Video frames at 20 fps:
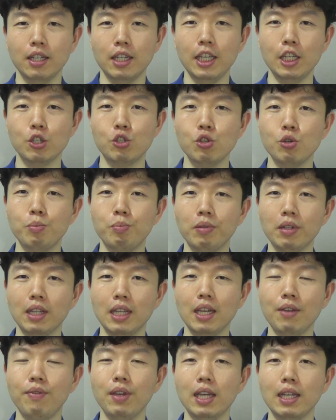into
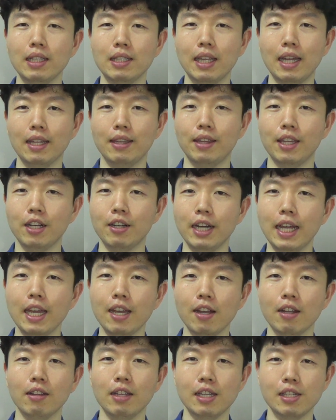believing that their
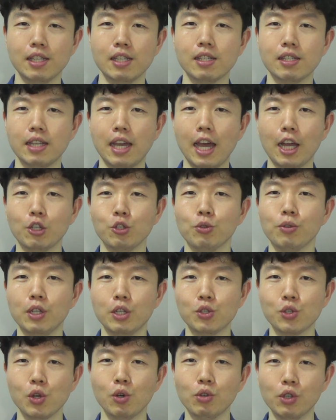English is
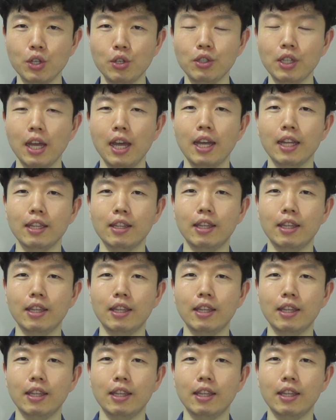actually so good